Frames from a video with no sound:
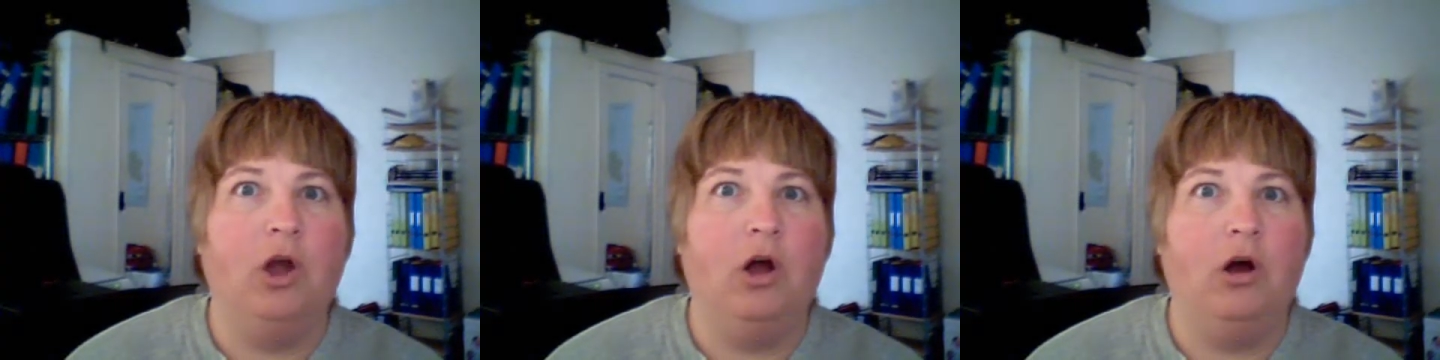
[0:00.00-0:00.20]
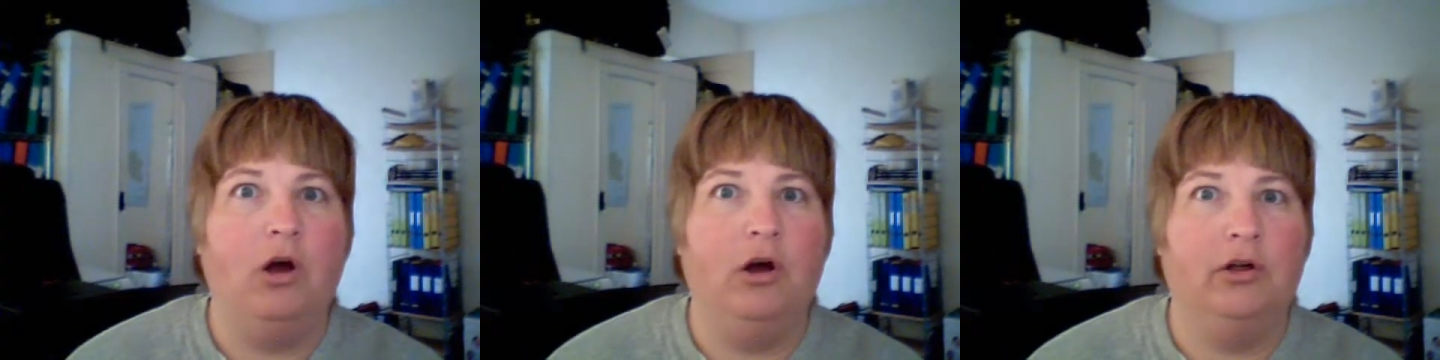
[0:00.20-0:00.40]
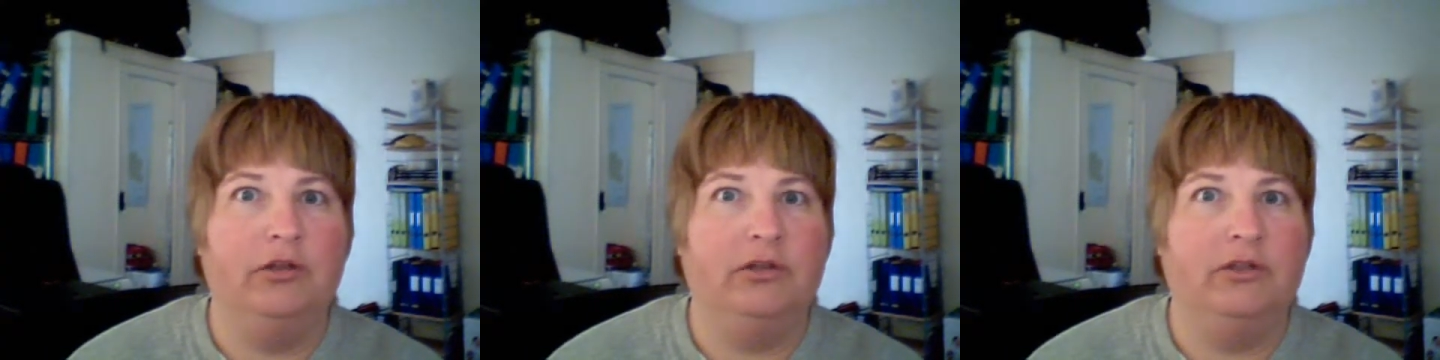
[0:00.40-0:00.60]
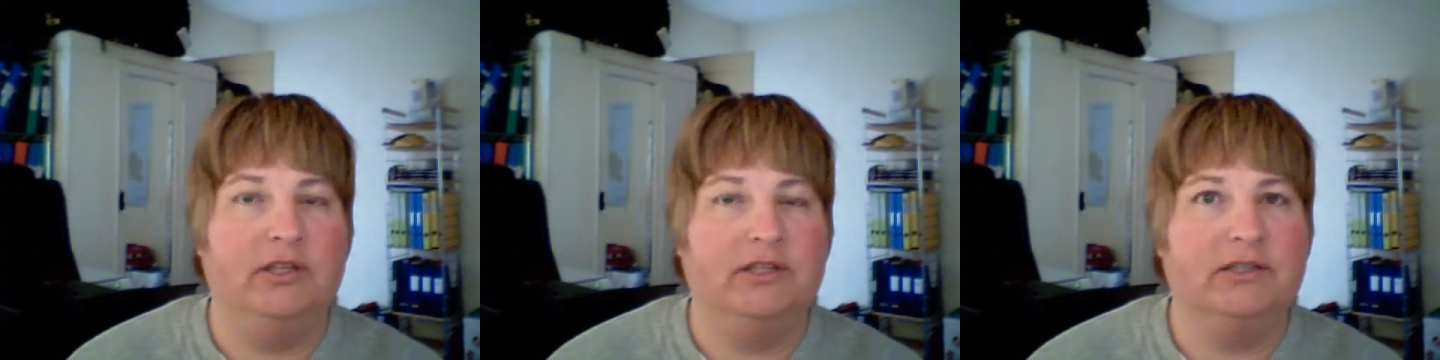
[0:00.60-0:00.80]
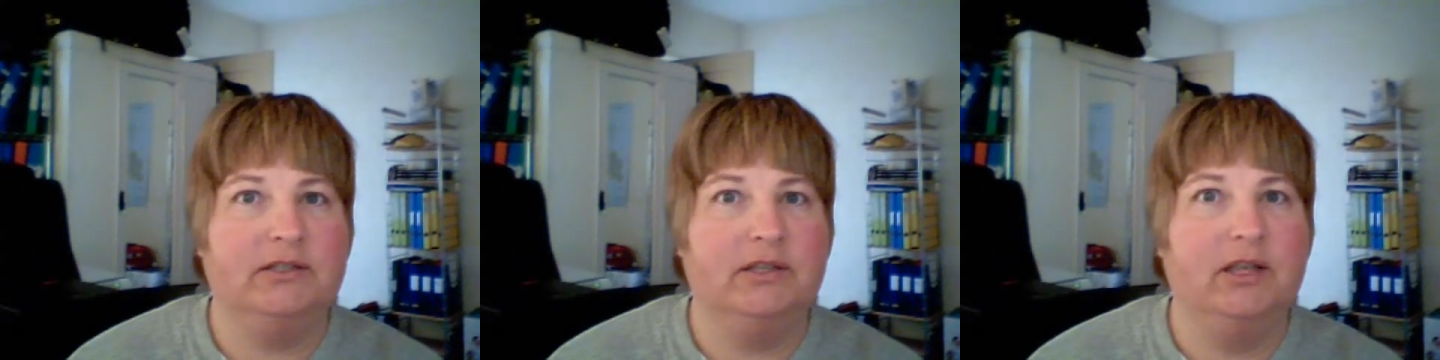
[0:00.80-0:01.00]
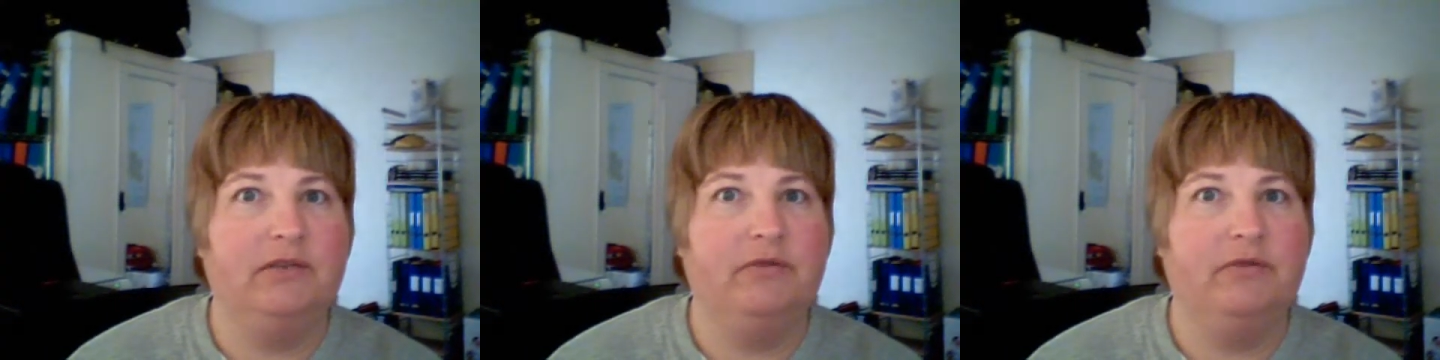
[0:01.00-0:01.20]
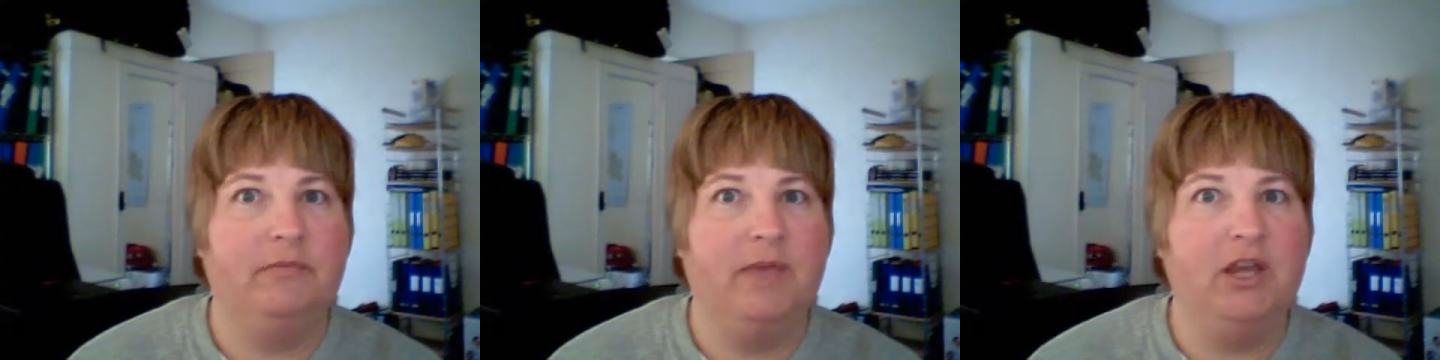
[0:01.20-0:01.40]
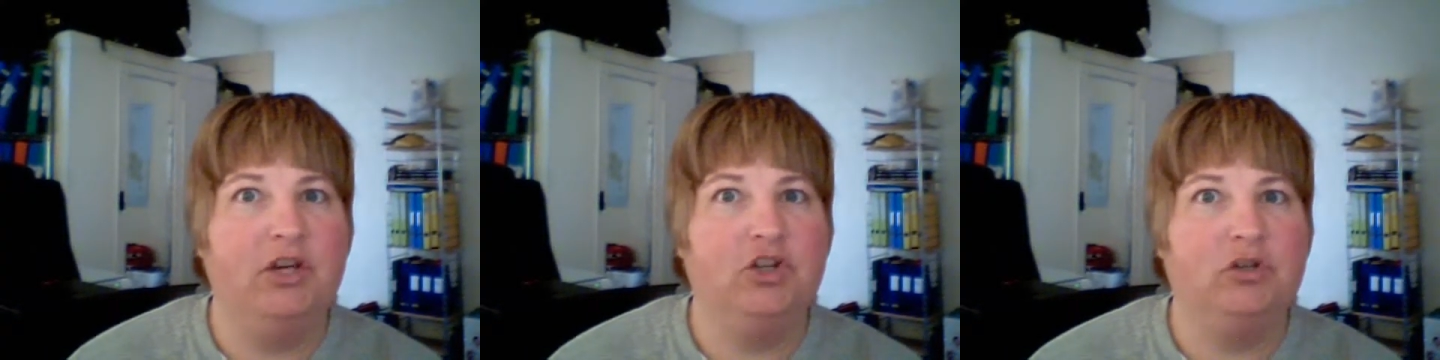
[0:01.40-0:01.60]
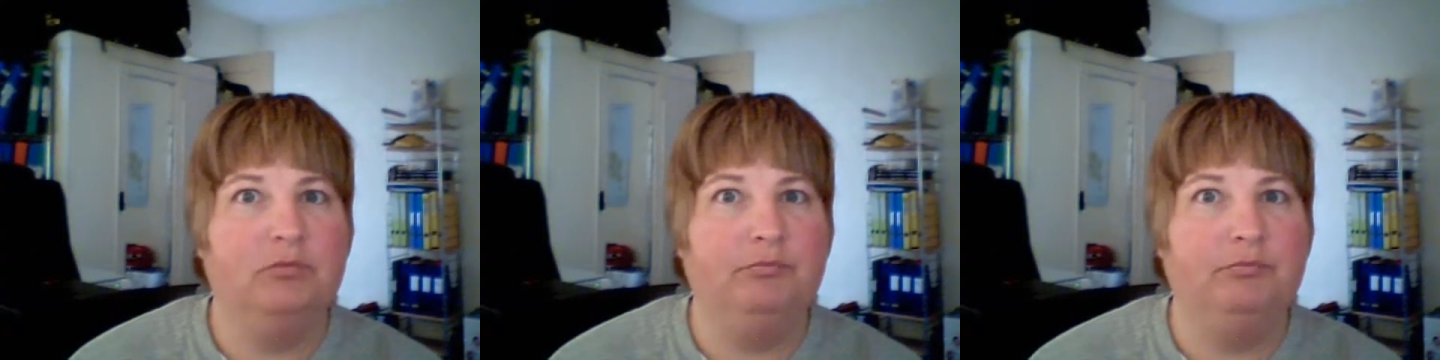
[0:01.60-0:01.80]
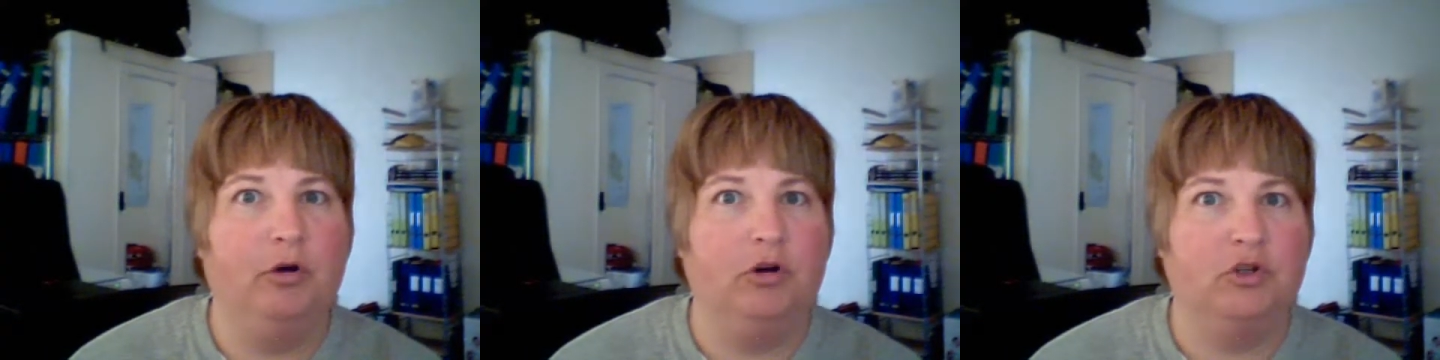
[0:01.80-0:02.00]
on this
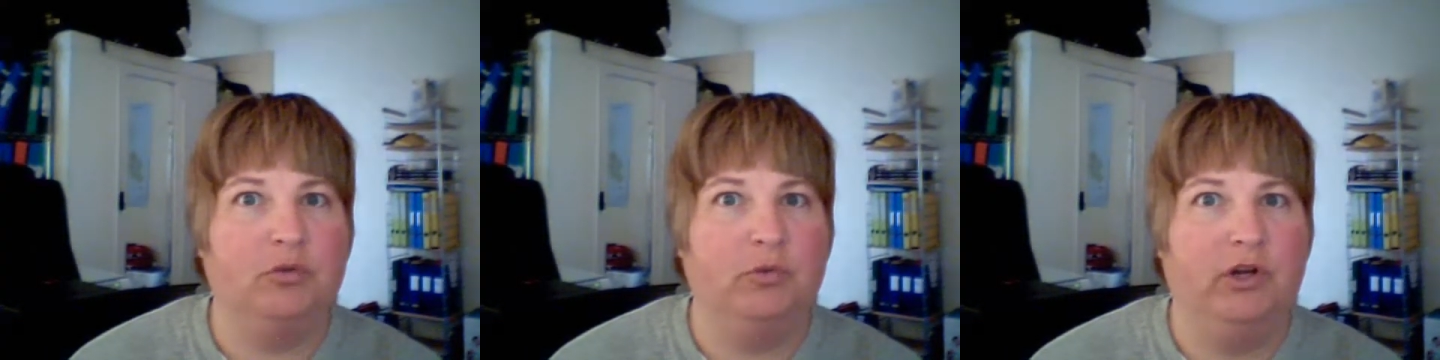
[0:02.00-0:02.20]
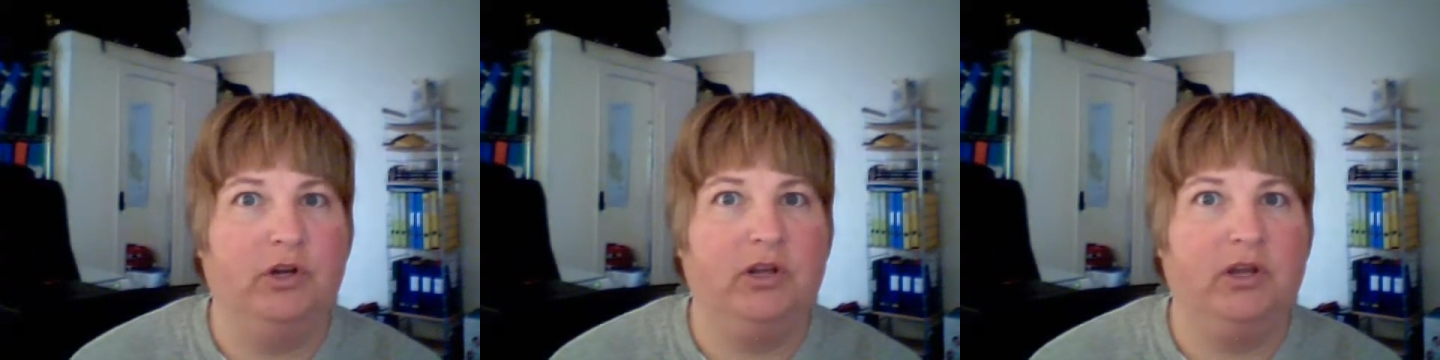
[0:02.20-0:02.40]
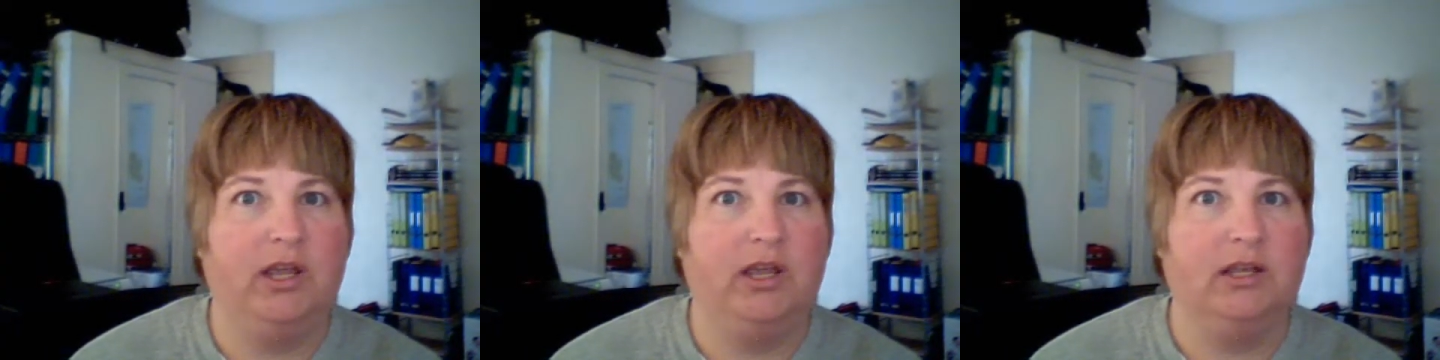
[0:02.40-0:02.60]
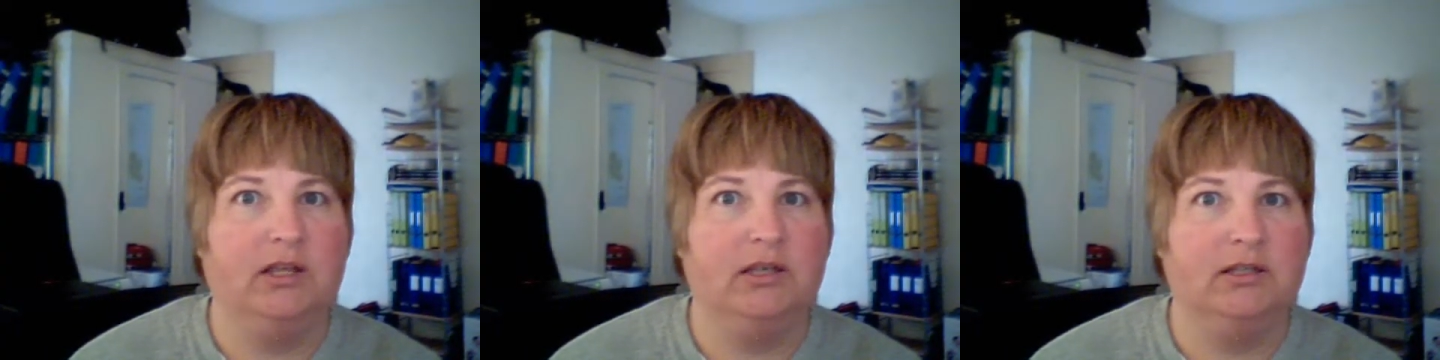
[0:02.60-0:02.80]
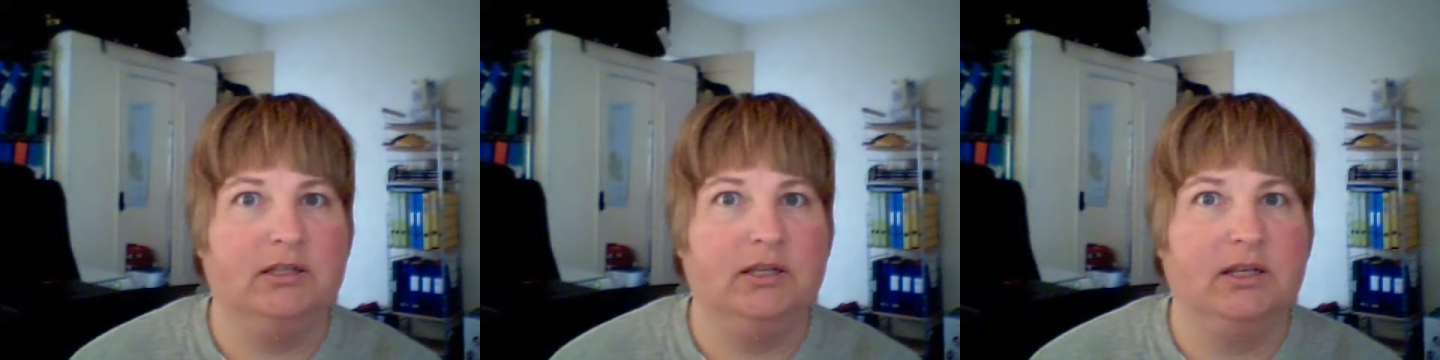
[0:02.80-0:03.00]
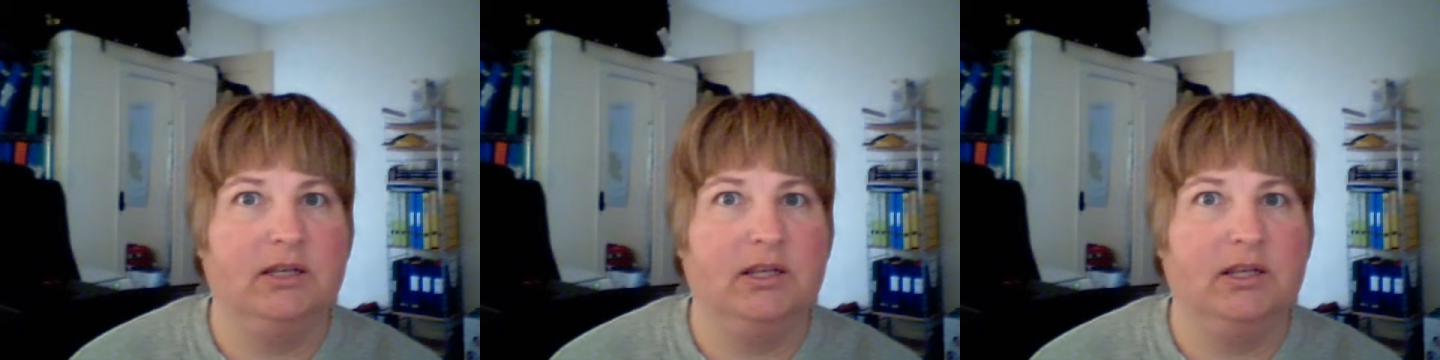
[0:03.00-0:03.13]
information box where you can